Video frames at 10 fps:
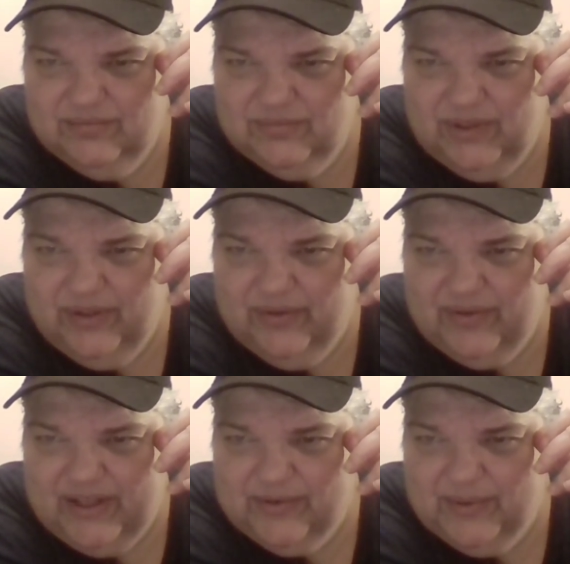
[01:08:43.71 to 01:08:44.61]
Well,
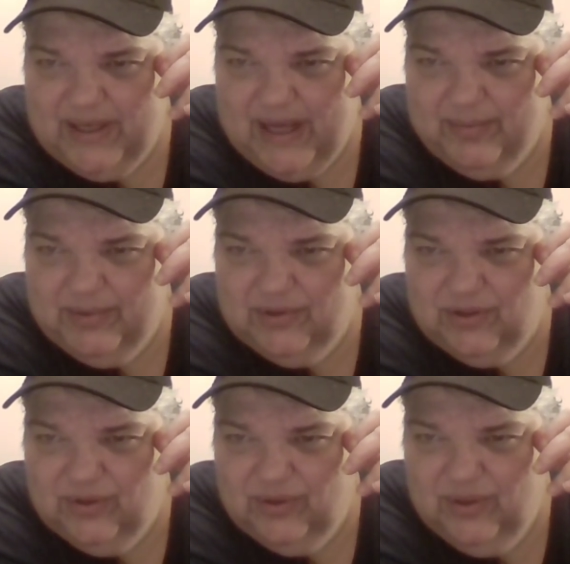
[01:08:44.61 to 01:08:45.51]
that's what happened
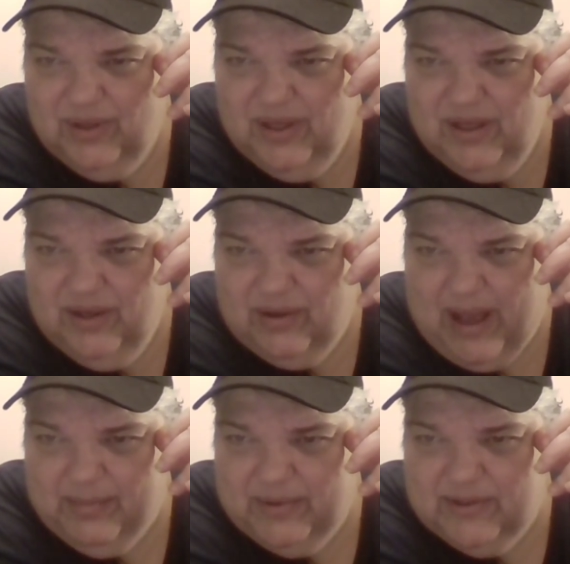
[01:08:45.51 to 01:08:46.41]

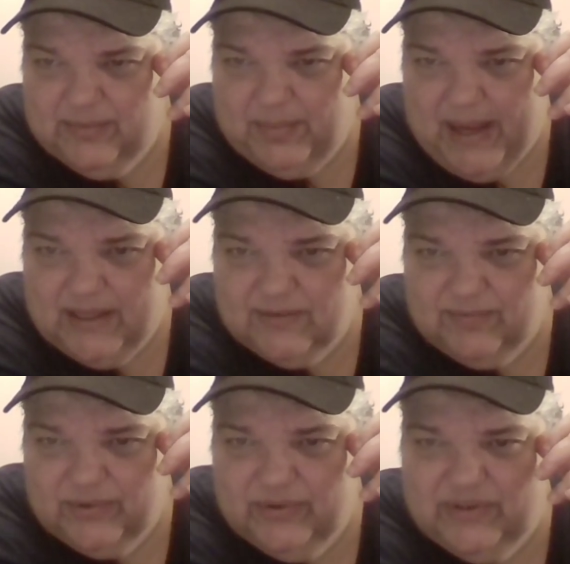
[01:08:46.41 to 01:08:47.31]
this past
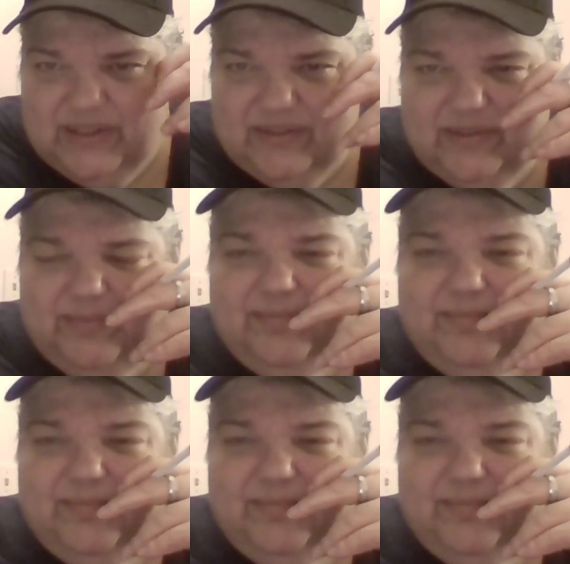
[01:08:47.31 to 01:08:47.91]
flu season.